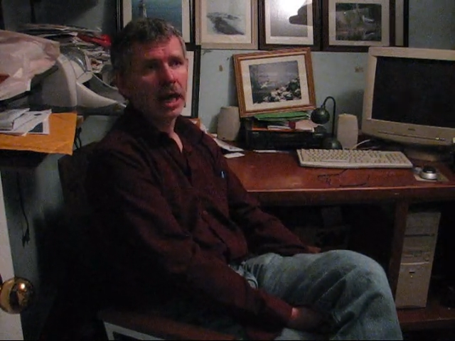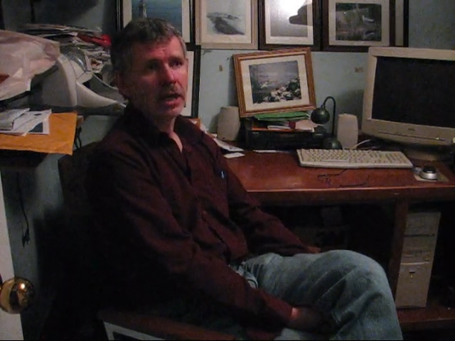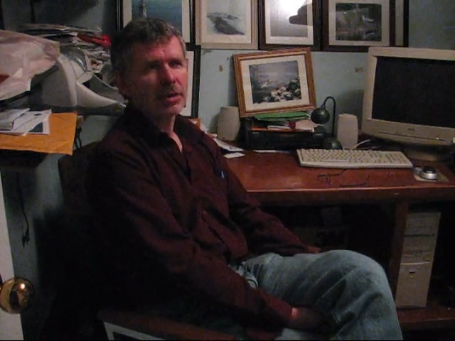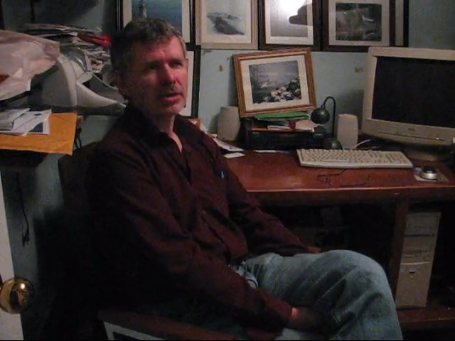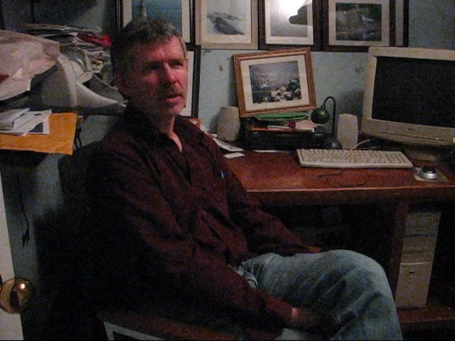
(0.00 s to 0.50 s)

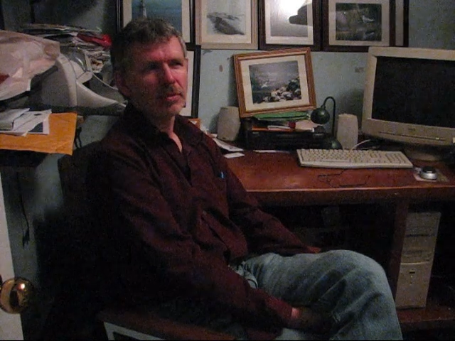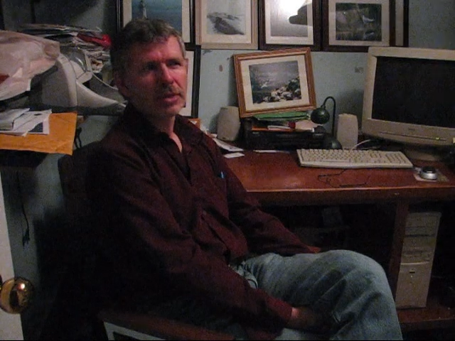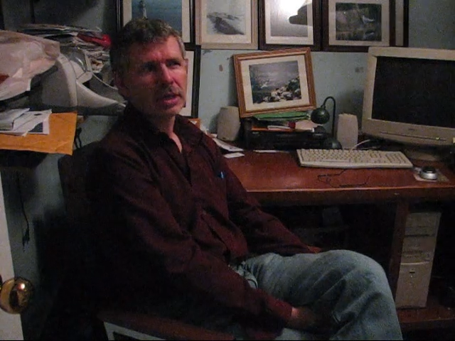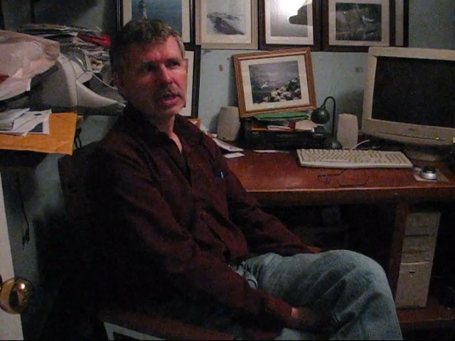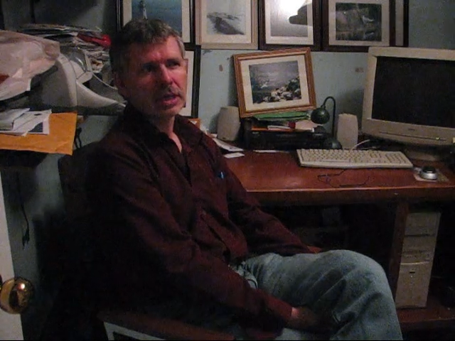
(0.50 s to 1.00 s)
and there's
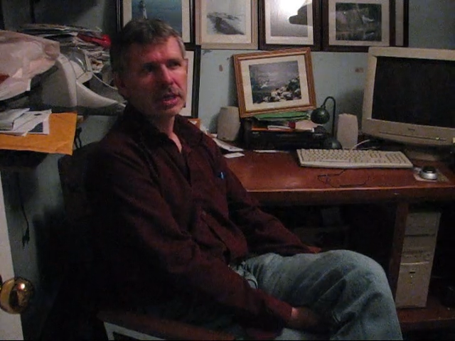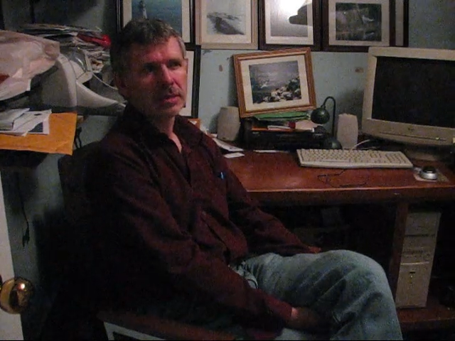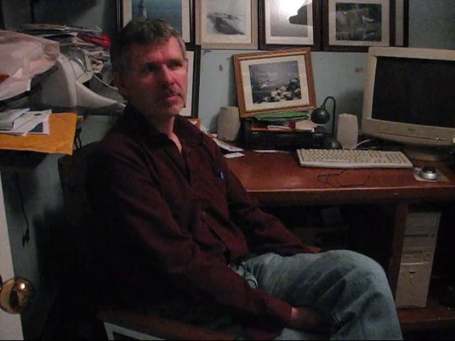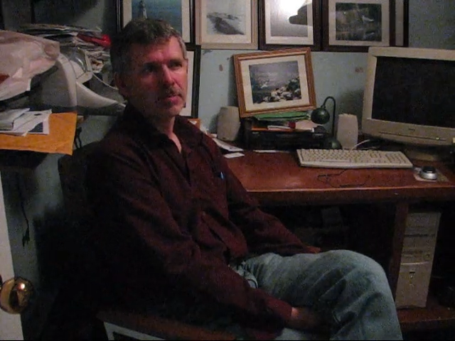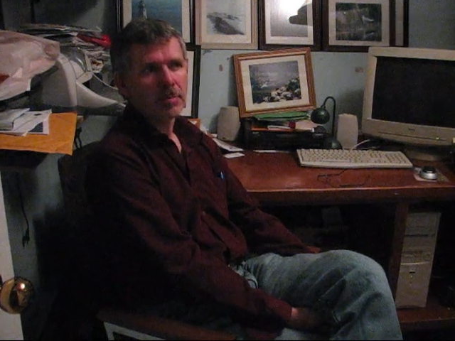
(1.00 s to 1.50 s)
something
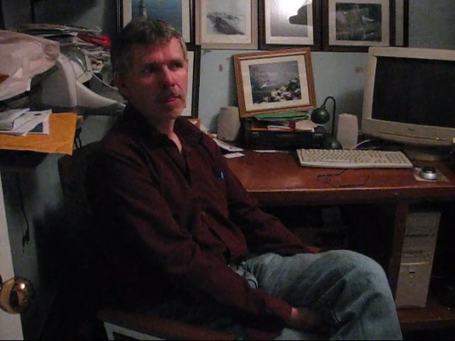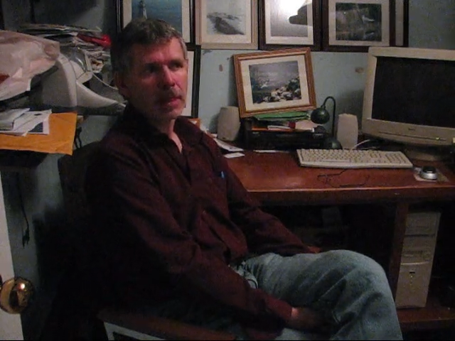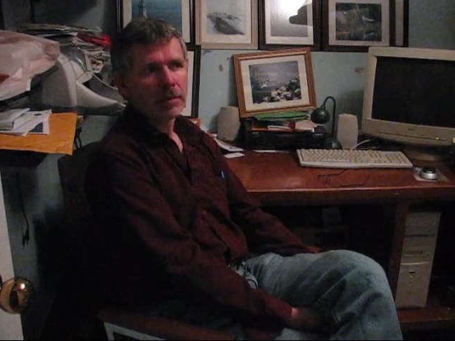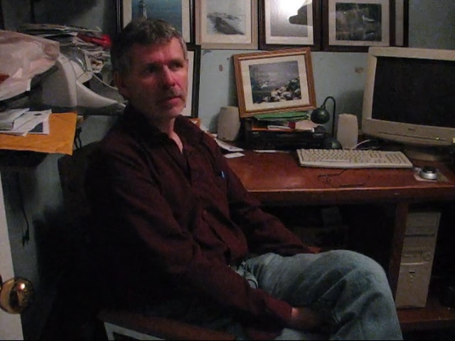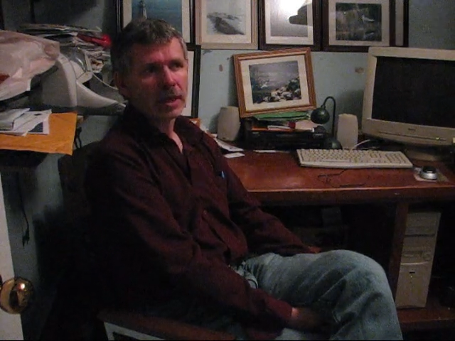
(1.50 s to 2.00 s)
um,
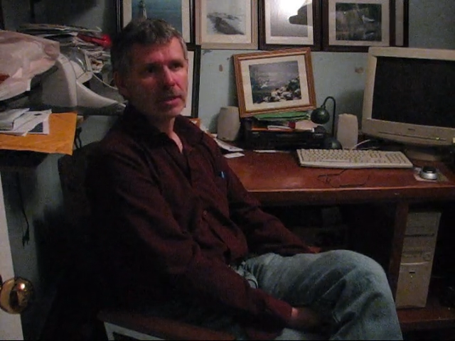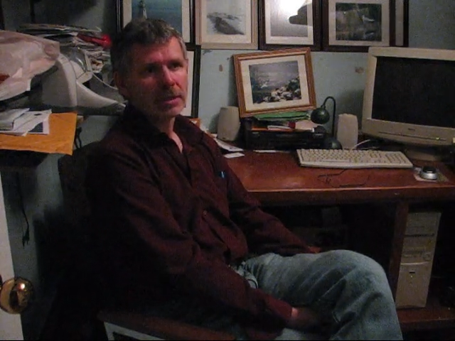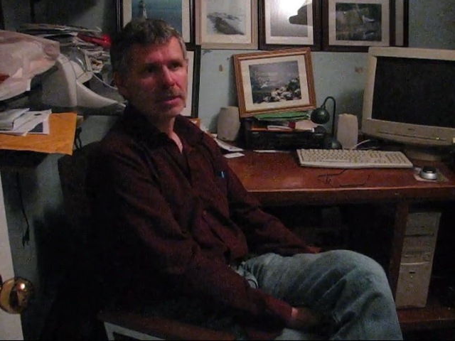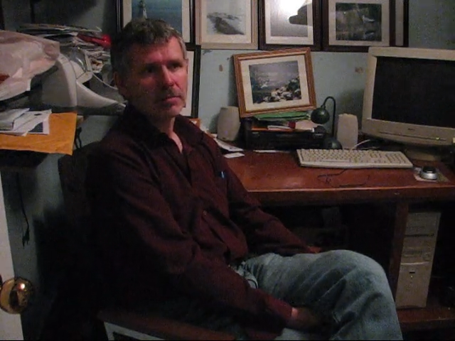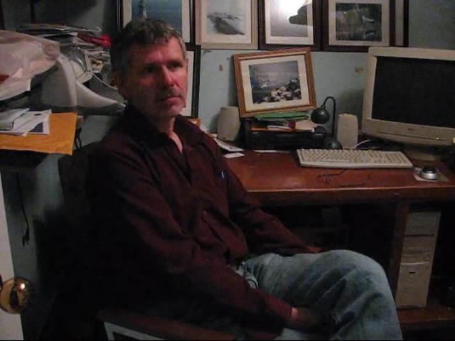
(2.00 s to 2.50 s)
that
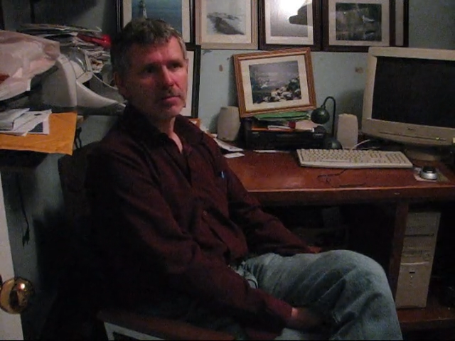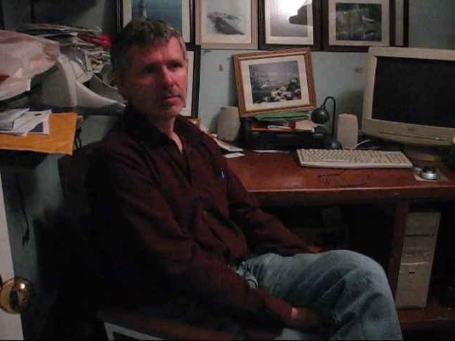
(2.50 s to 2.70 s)
um,